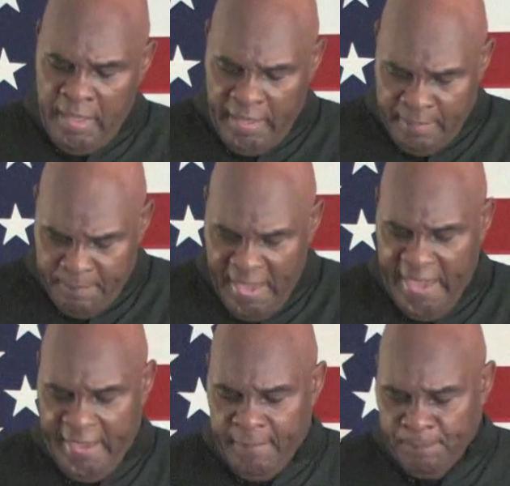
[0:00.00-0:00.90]
In
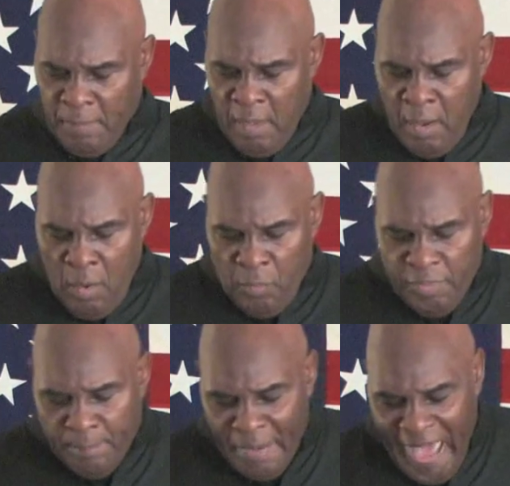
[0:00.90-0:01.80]
May, when
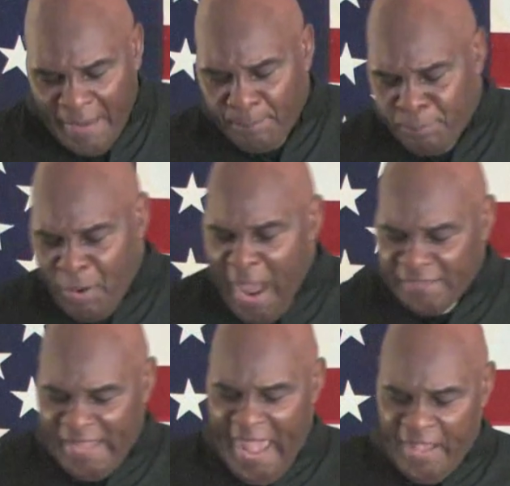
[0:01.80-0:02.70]
the black
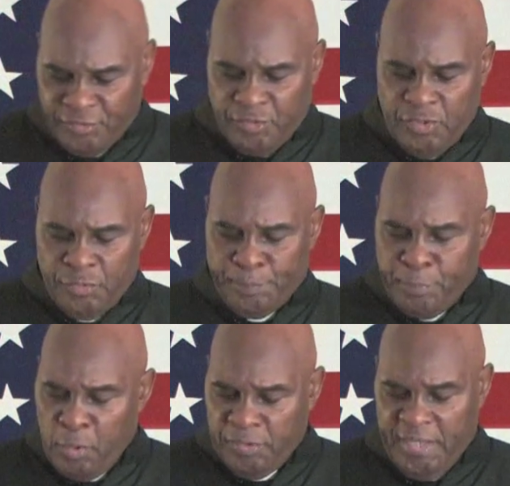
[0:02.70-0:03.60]
broadcasters
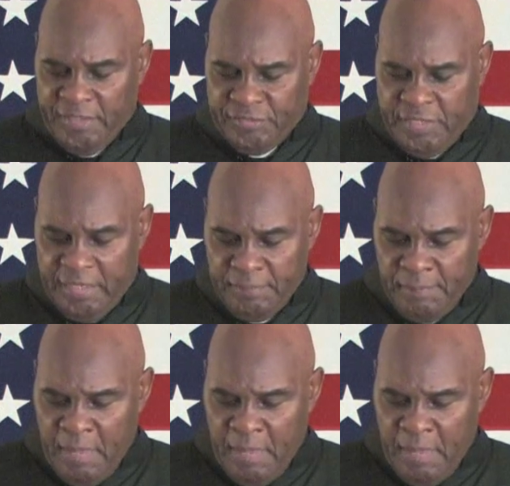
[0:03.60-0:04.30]
protested